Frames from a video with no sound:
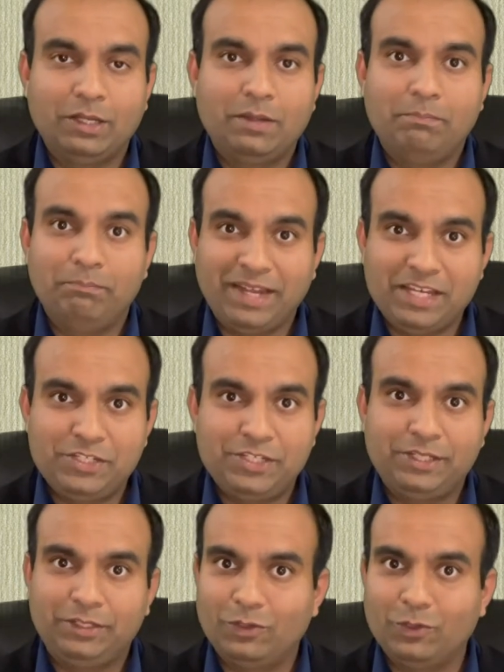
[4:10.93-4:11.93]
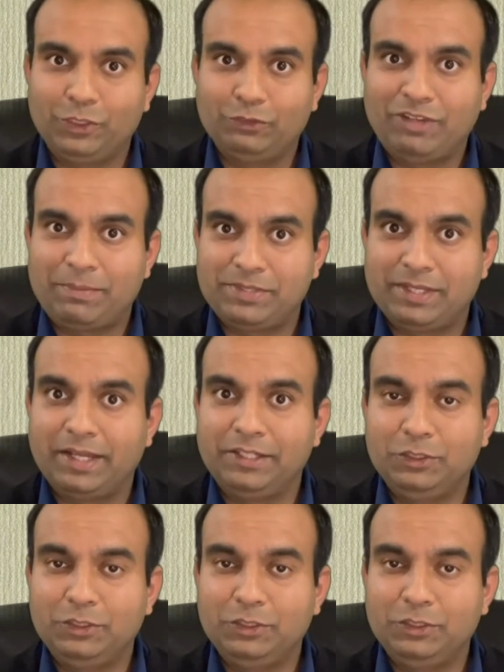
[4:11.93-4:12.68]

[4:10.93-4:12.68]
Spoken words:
mentioned on your website.